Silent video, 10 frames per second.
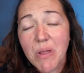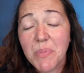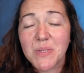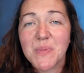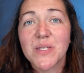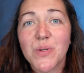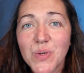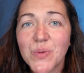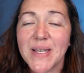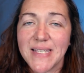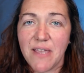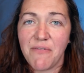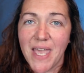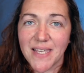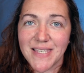Rabbits must always have
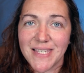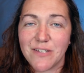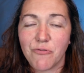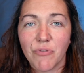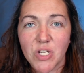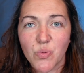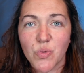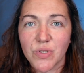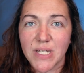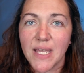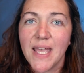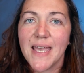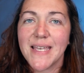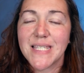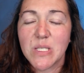access to fresh water,
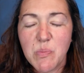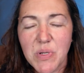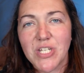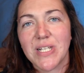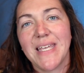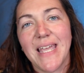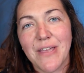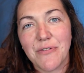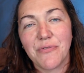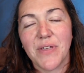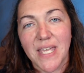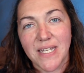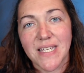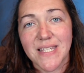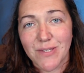especially if
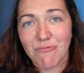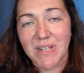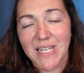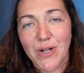it is really